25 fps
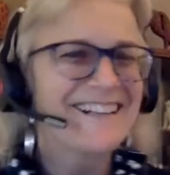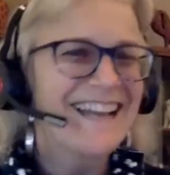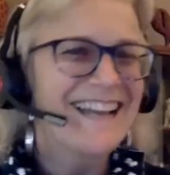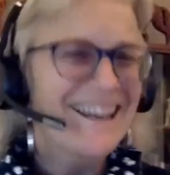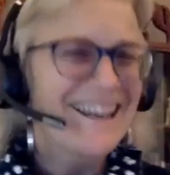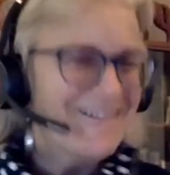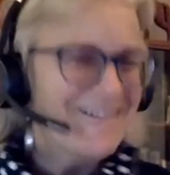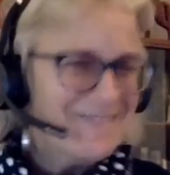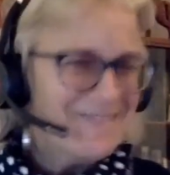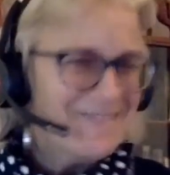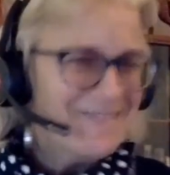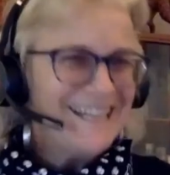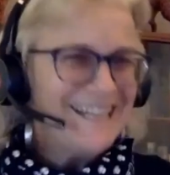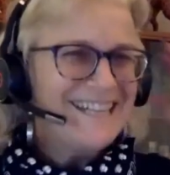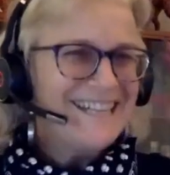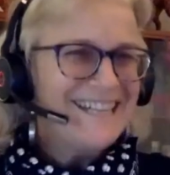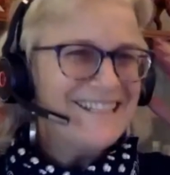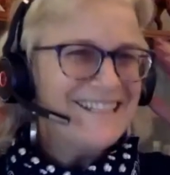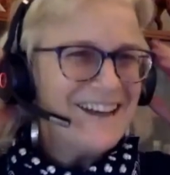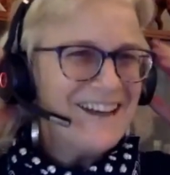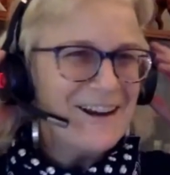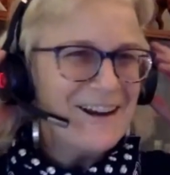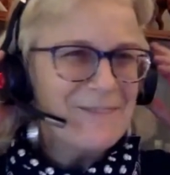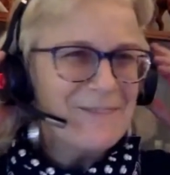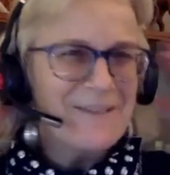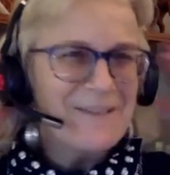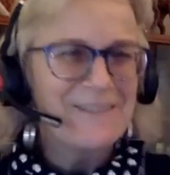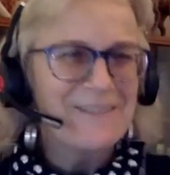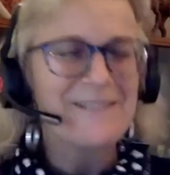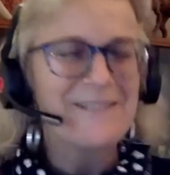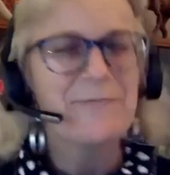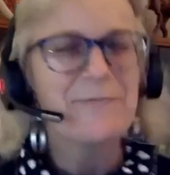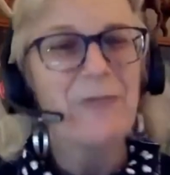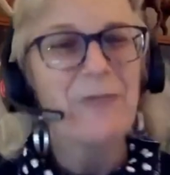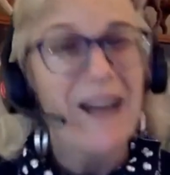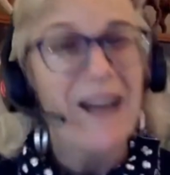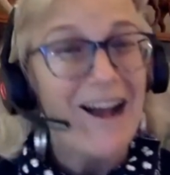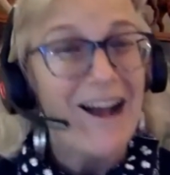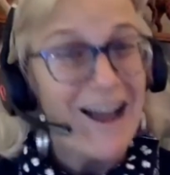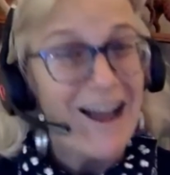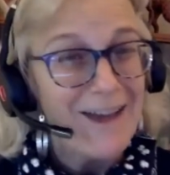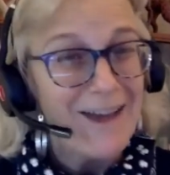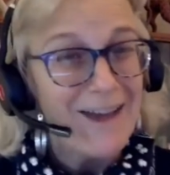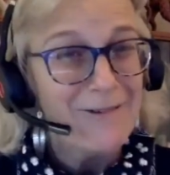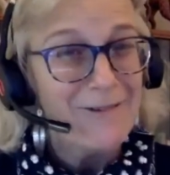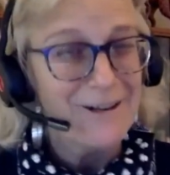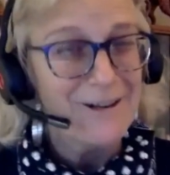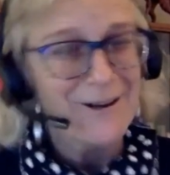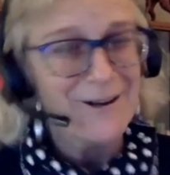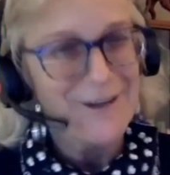we didn't talk about this, but I
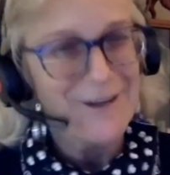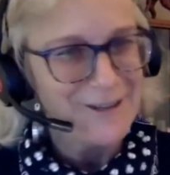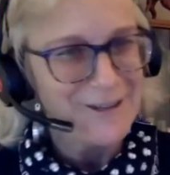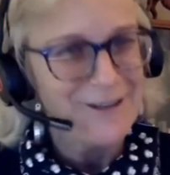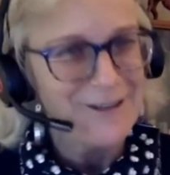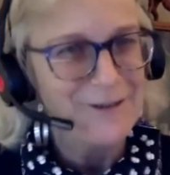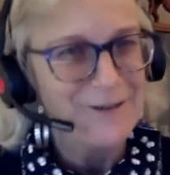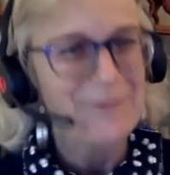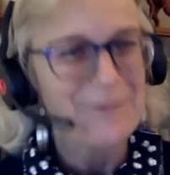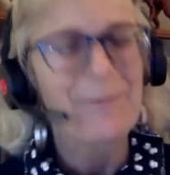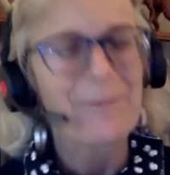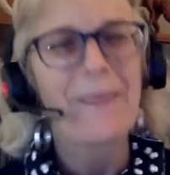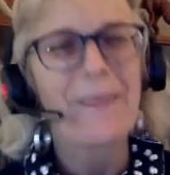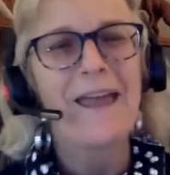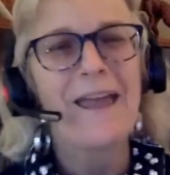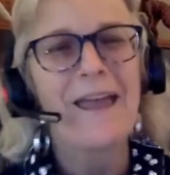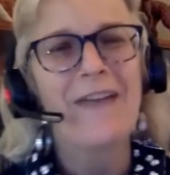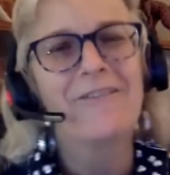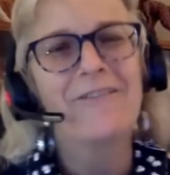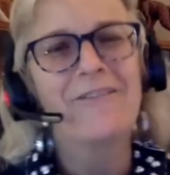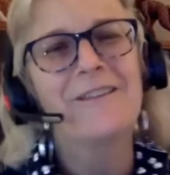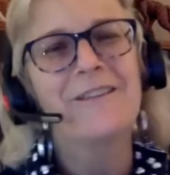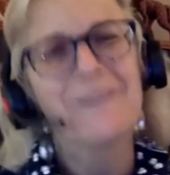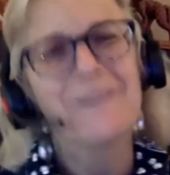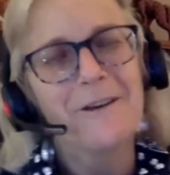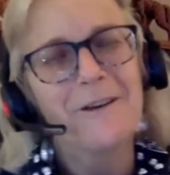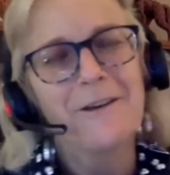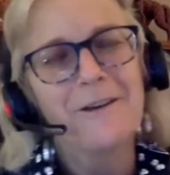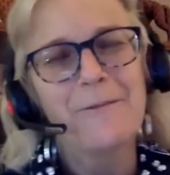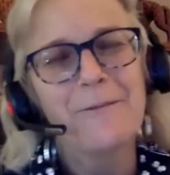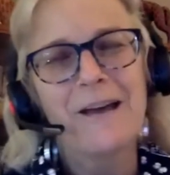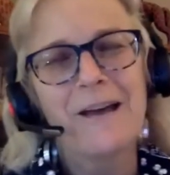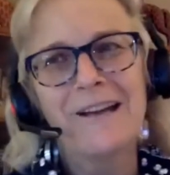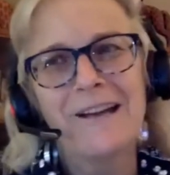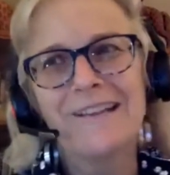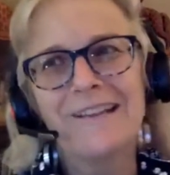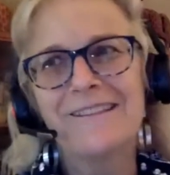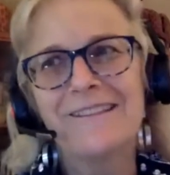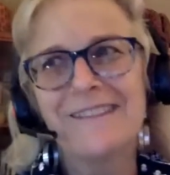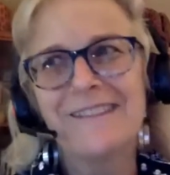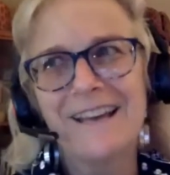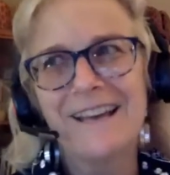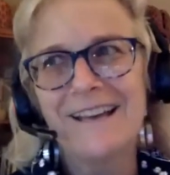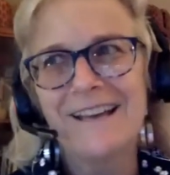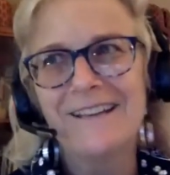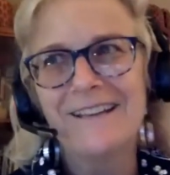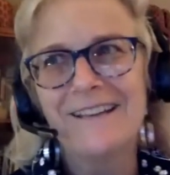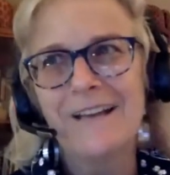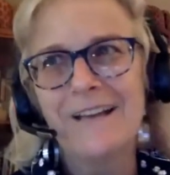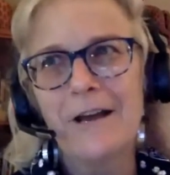would argue, having thought about it,
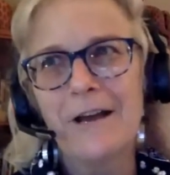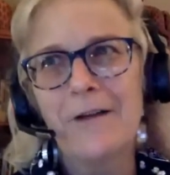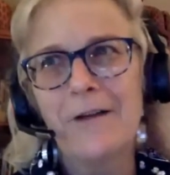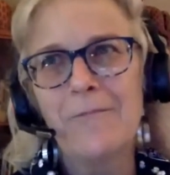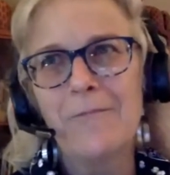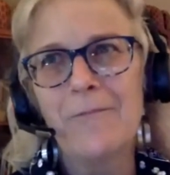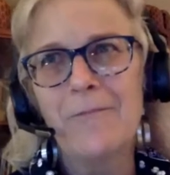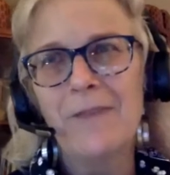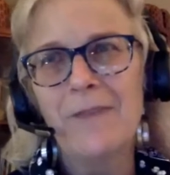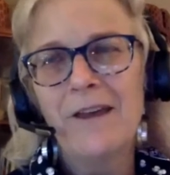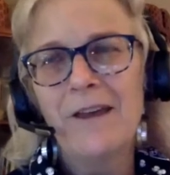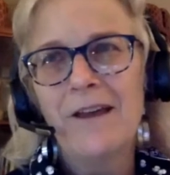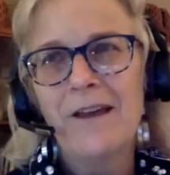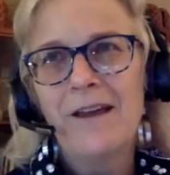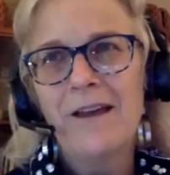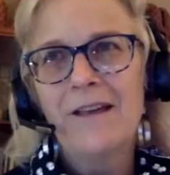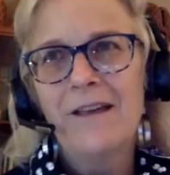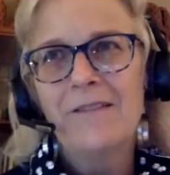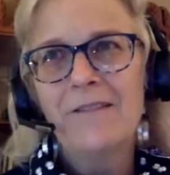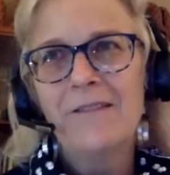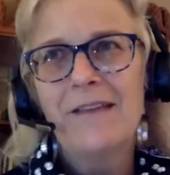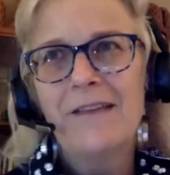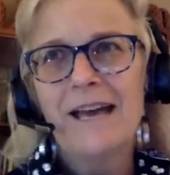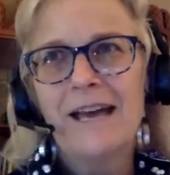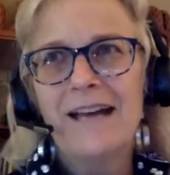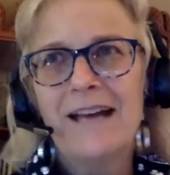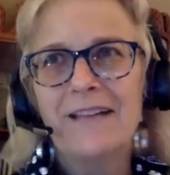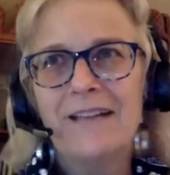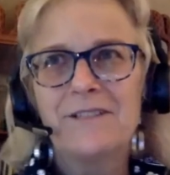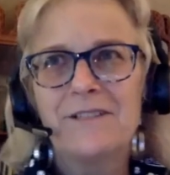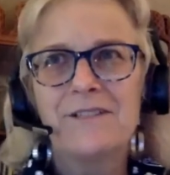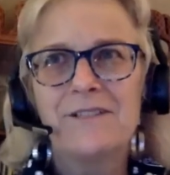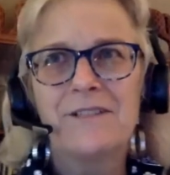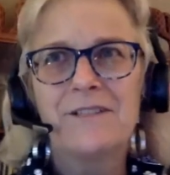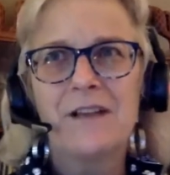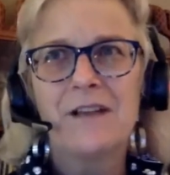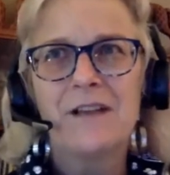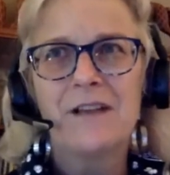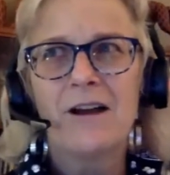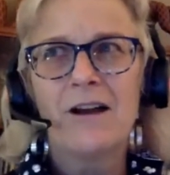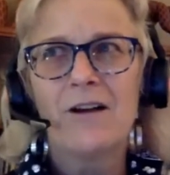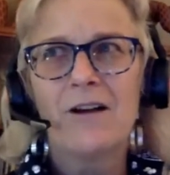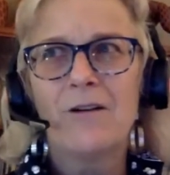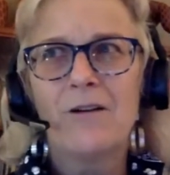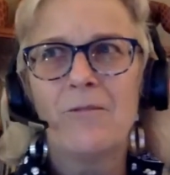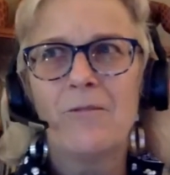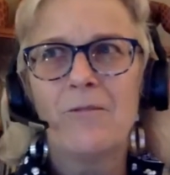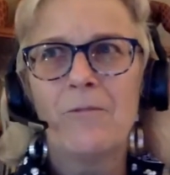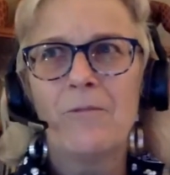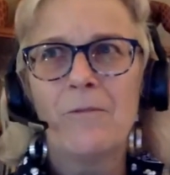that um, that
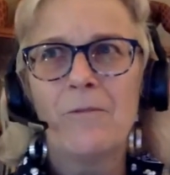uh,